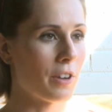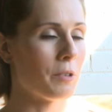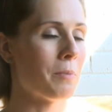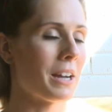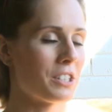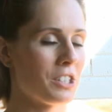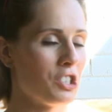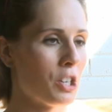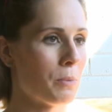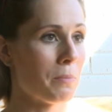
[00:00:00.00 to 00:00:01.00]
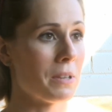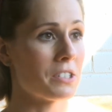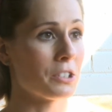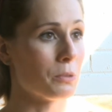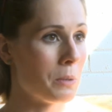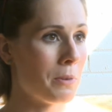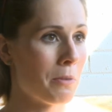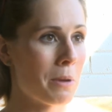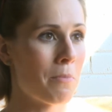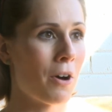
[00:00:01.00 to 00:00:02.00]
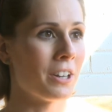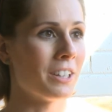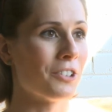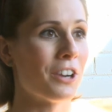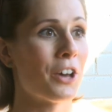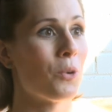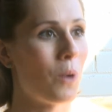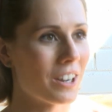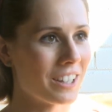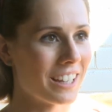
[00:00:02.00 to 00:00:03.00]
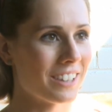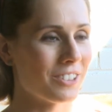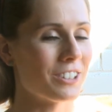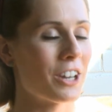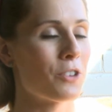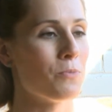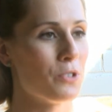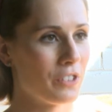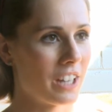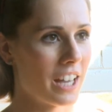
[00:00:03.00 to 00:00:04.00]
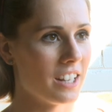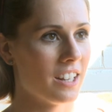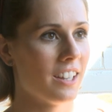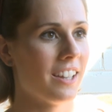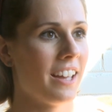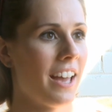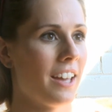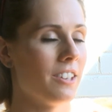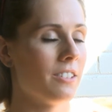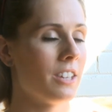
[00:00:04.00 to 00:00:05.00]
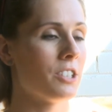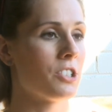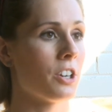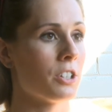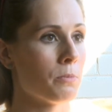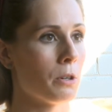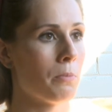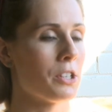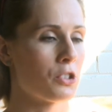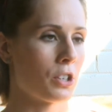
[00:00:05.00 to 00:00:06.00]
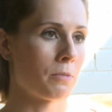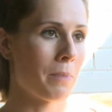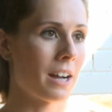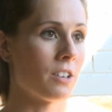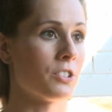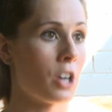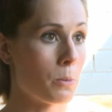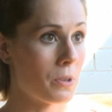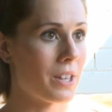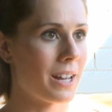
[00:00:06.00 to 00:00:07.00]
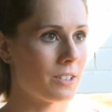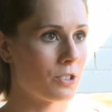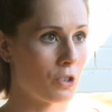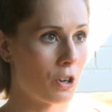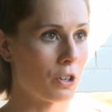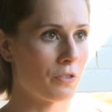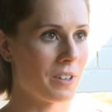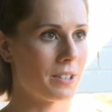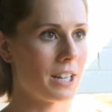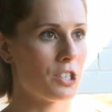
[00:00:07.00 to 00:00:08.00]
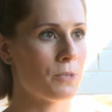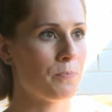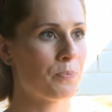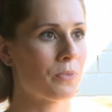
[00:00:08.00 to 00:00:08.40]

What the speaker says: I went back to the gym. I basically rebuilt my body, learned how to walk again, learned how to move again, and then started to build my strength back on top of that stronger foundation.